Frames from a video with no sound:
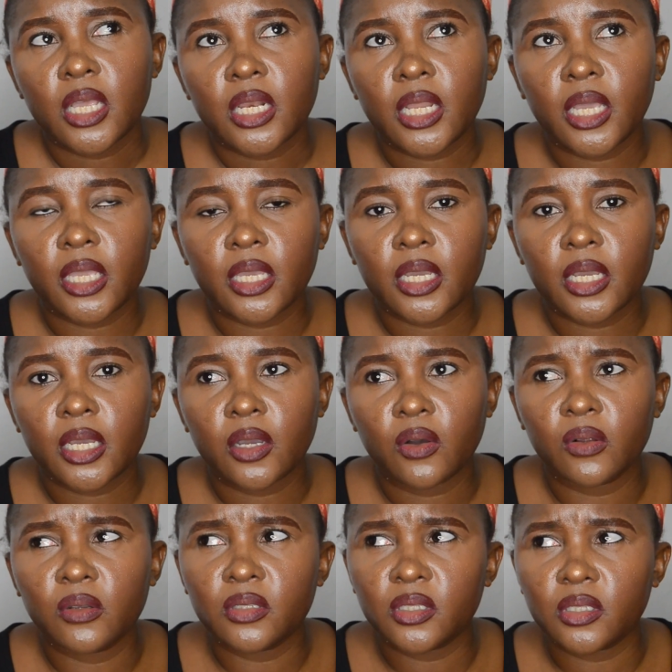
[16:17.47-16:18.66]
like
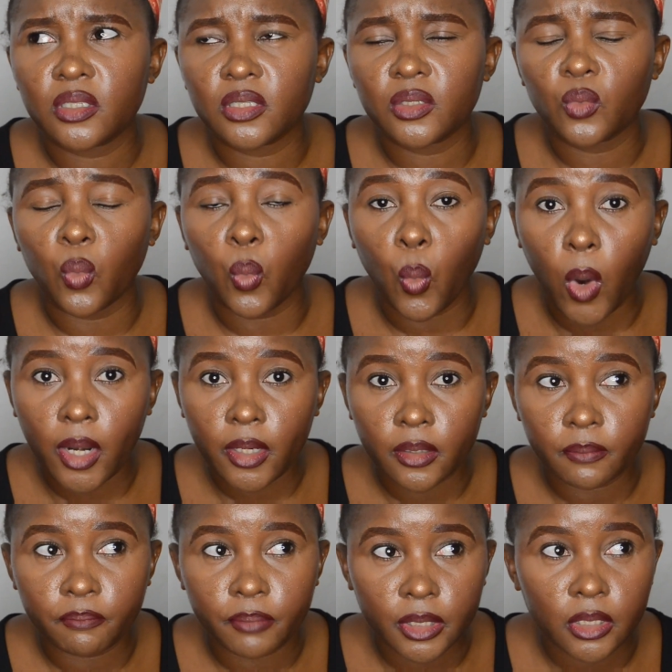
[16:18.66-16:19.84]
only one
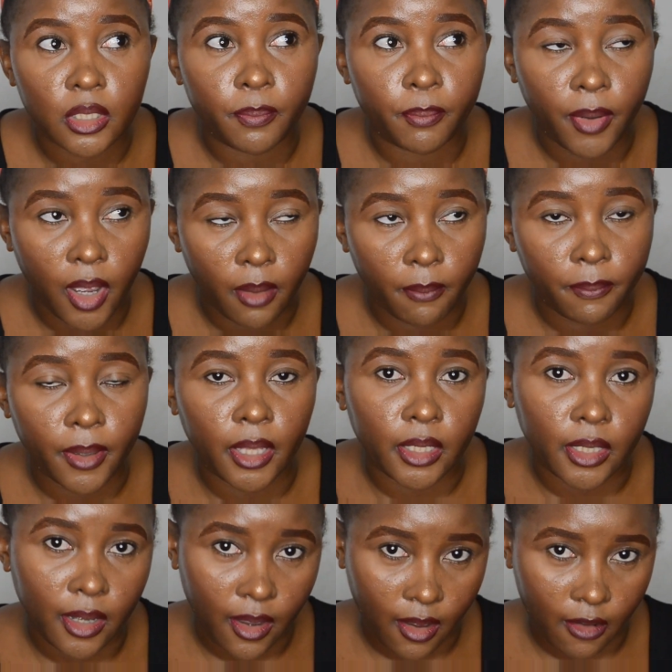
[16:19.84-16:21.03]
big pump and
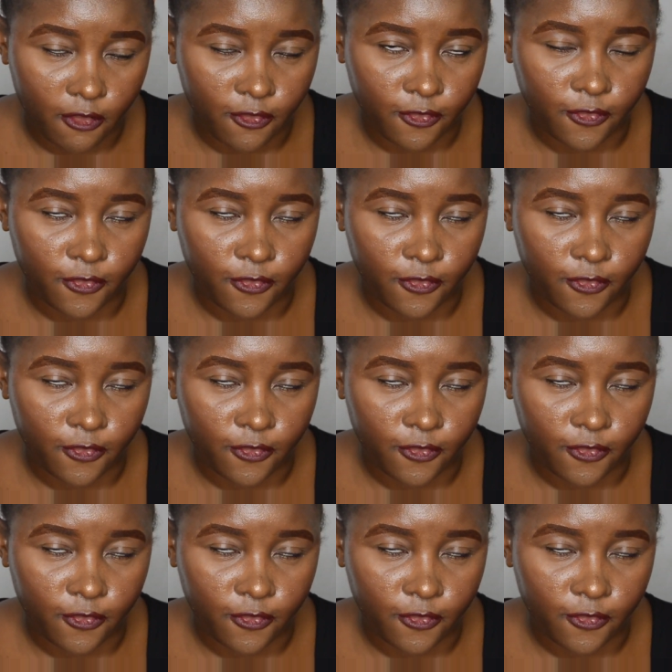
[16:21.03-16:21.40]
a half.